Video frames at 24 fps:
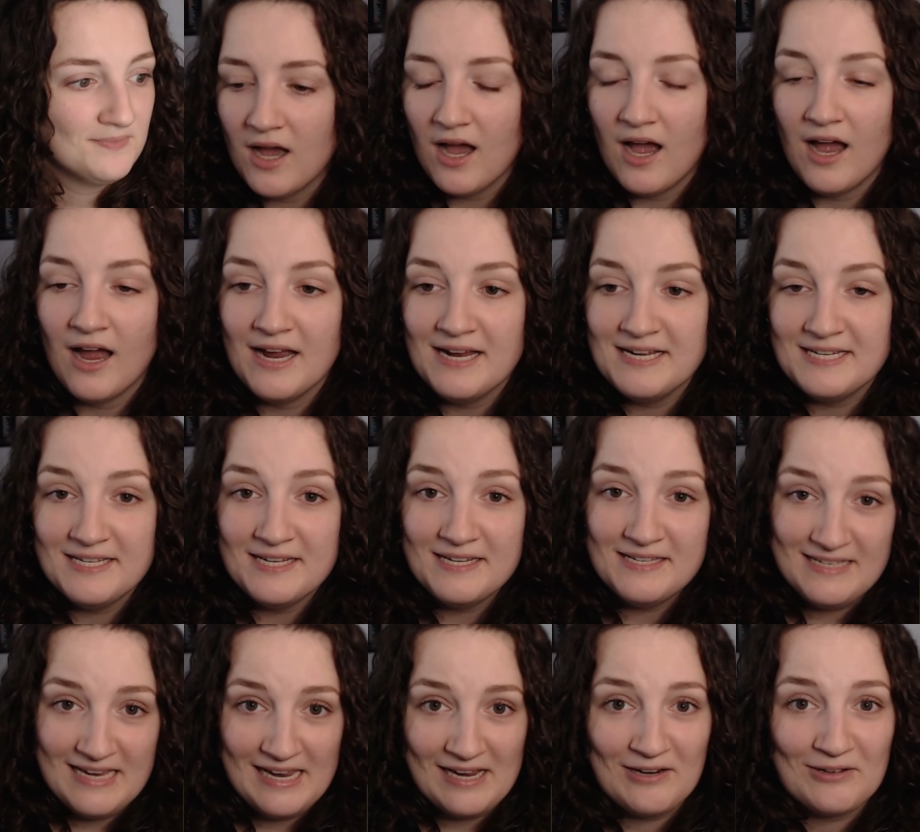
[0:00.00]
I did
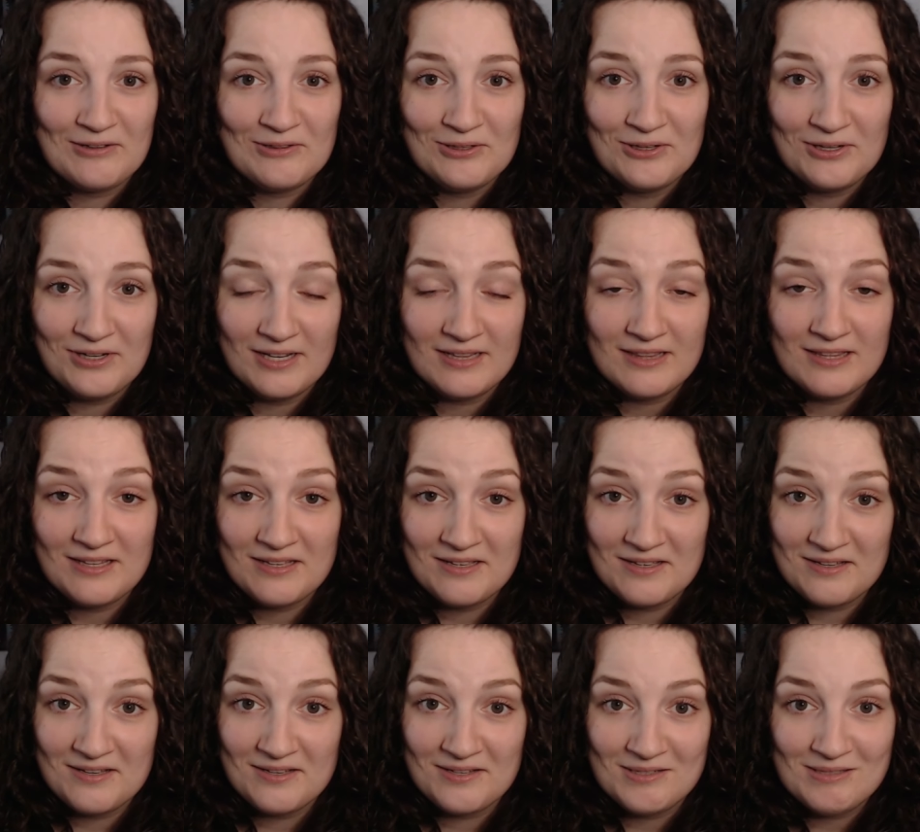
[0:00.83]
take a look at
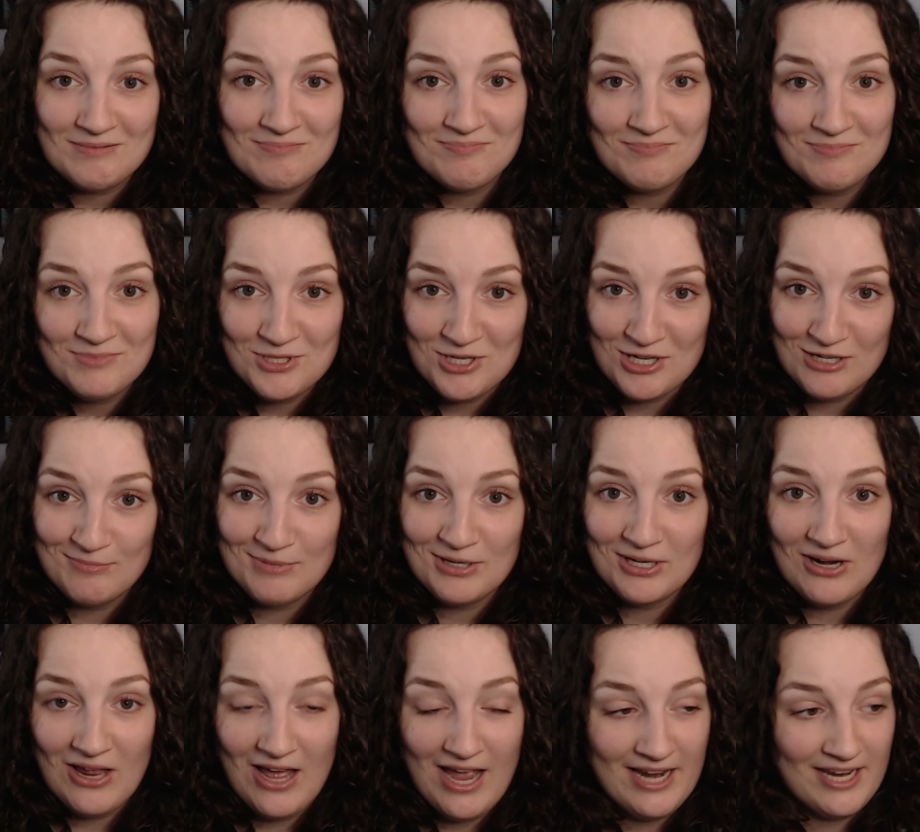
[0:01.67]
the
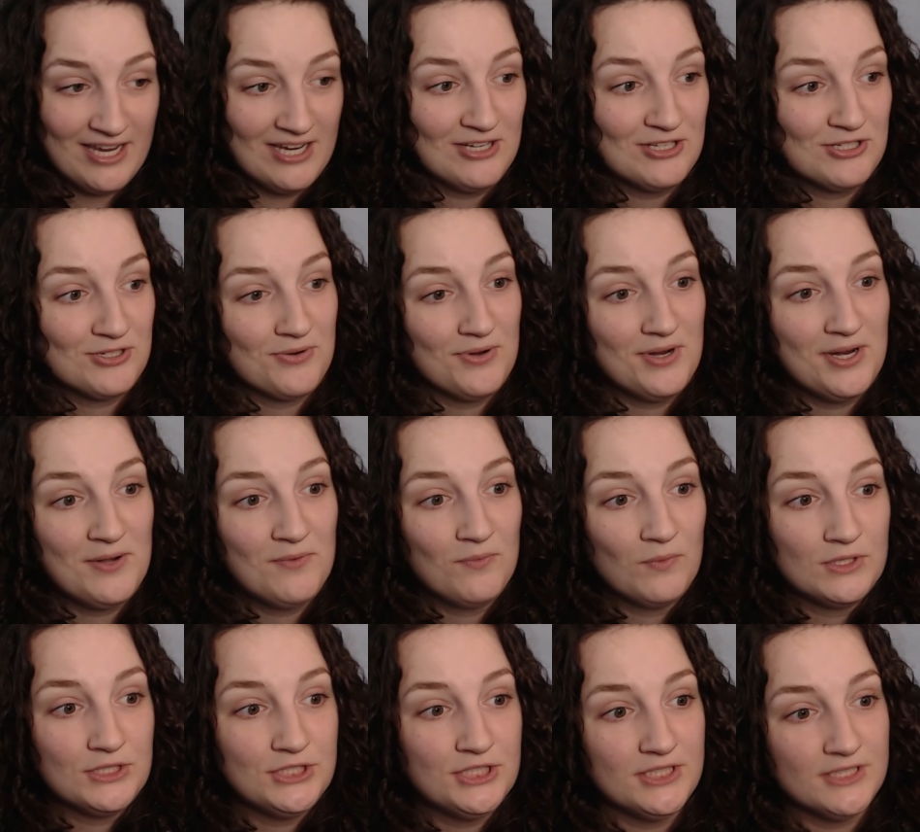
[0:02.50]
terminal hacking screen,
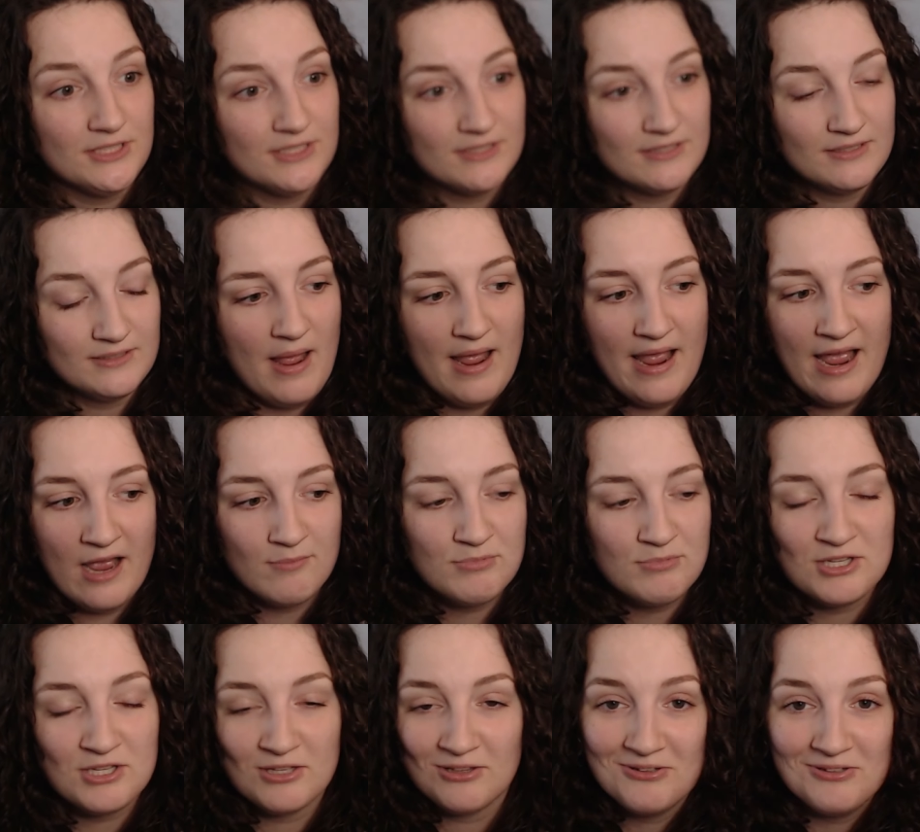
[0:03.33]
which is
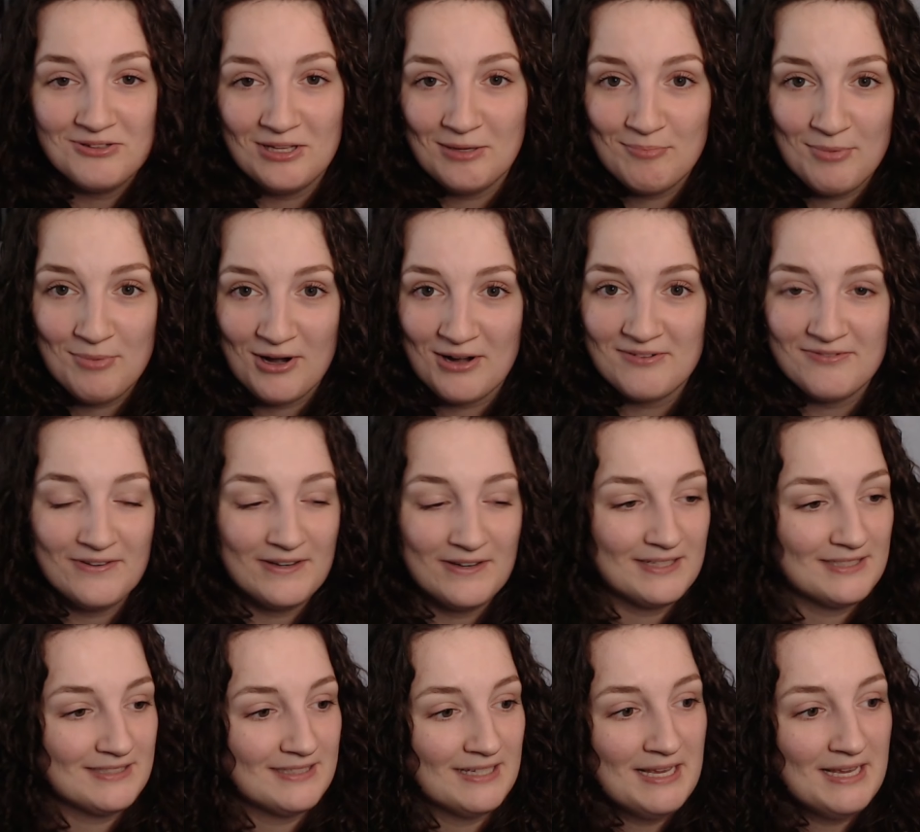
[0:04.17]
absolutely
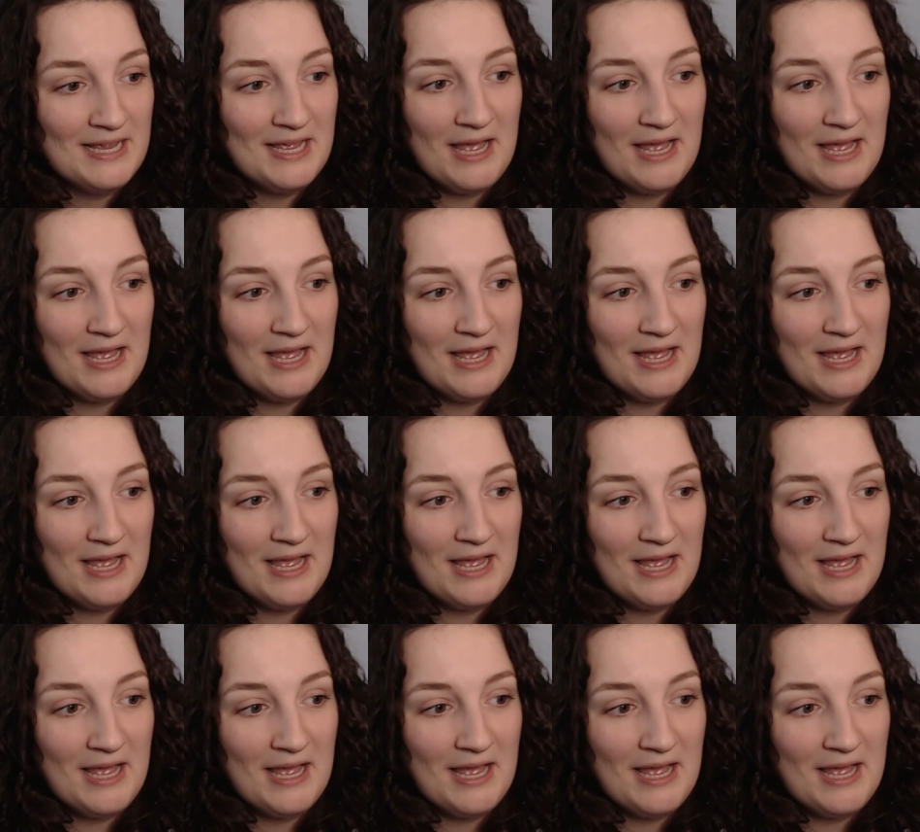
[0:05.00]
perfect.